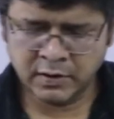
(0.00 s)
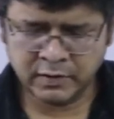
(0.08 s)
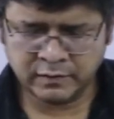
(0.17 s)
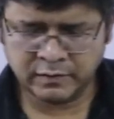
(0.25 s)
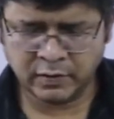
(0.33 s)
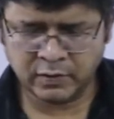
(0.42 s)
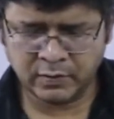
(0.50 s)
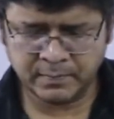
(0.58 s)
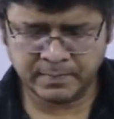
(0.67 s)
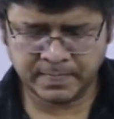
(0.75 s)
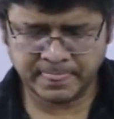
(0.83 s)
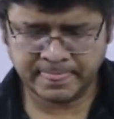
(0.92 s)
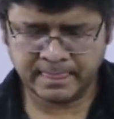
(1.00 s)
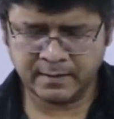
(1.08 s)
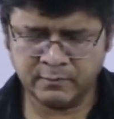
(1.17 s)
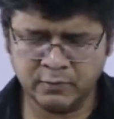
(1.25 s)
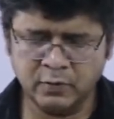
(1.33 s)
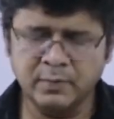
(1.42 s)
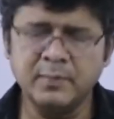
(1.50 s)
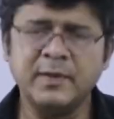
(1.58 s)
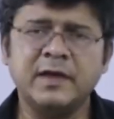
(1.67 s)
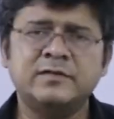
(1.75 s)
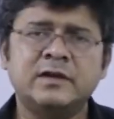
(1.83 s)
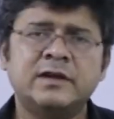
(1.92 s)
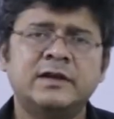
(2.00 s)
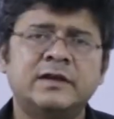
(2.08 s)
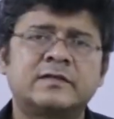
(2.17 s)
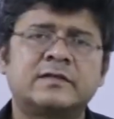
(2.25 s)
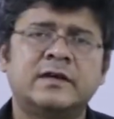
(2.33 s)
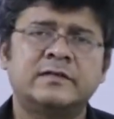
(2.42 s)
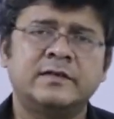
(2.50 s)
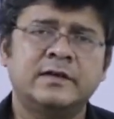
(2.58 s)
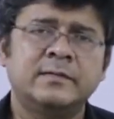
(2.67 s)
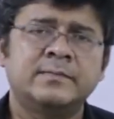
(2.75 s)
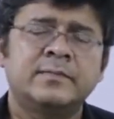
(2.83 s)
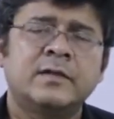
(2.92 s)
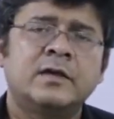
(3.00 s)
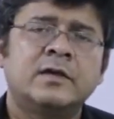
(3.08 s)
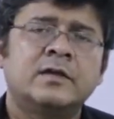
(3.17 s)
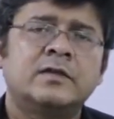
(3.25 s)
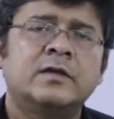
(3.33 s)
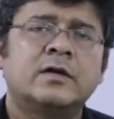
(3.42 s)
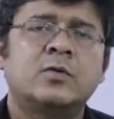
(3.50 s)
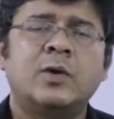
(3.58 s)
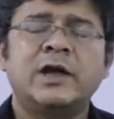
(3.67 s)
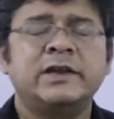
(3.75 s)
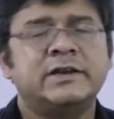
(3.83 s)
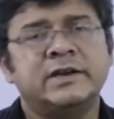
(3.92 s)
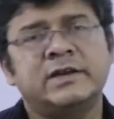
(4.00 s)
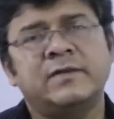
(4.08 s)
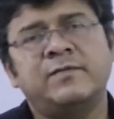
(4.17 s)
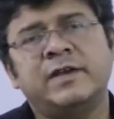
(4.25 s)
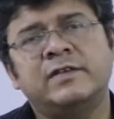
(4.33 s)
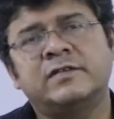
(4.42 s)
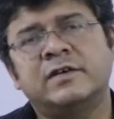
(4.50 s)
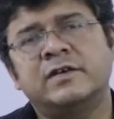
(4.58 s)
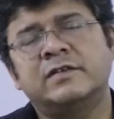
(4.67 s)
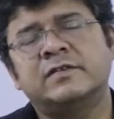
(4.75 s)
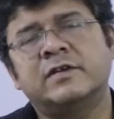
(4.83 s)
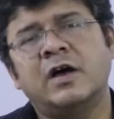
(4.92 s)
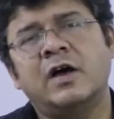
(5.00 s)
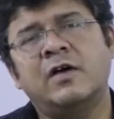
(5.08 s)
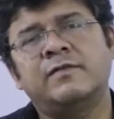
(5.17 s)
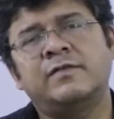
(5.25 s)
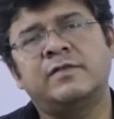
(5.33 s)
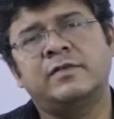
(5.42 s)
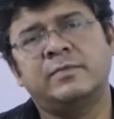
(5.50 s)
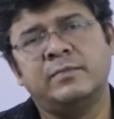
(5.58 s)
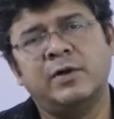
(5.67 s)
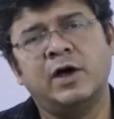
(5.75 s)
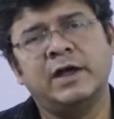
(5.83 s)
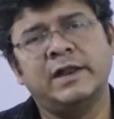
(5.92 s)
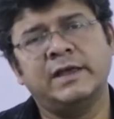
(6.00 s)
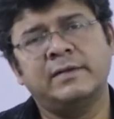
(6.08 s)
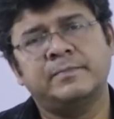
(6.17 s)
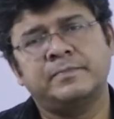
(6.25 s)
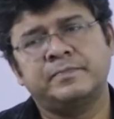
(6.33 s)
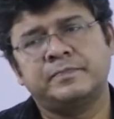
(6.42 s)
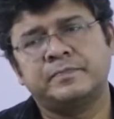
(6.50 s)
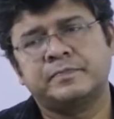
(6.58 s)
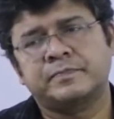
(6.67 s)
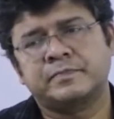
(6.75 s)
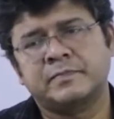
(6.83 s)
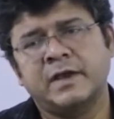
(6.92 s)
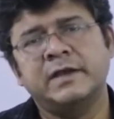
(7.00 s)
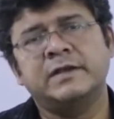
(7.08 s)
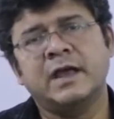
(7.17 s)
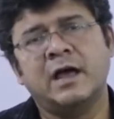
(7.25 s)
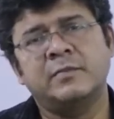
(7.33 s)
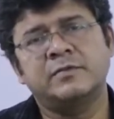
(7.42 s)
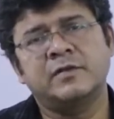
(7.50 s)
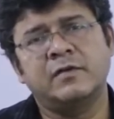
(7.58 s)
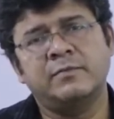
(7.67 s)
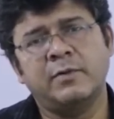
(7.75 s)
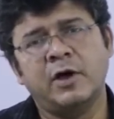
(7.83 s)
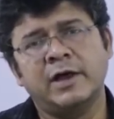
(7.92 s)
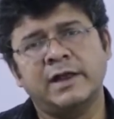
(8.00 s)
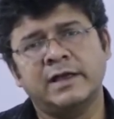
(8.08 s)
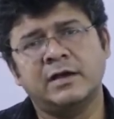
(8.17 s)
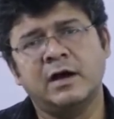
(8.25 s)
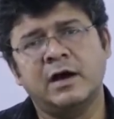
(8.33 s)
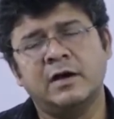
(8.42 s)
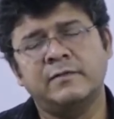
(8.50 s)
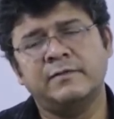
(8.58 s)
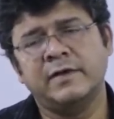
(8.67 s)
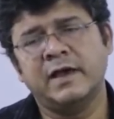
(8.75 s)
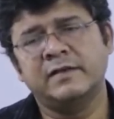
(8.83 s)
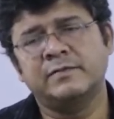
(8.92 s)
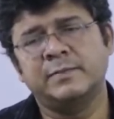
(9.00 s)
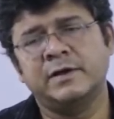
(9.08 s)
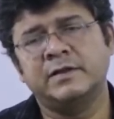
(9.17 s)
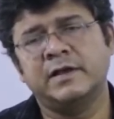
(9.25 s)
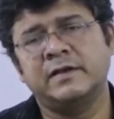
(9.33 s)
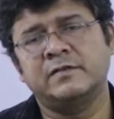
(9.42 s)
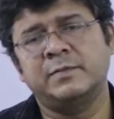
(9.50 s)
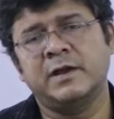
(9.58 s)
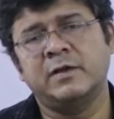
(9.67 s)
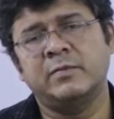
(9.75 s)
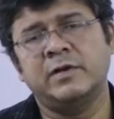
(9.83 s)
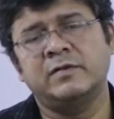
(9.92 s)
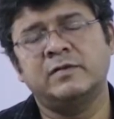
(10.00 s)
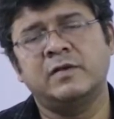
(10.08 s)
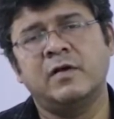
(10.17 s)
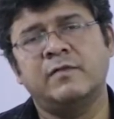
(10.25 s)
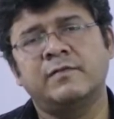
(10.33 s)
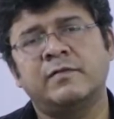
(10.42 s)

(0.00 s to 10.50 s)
So, we will be majorly discussing the qualitative features of boiling in terms of boiling curve as per the experiments of,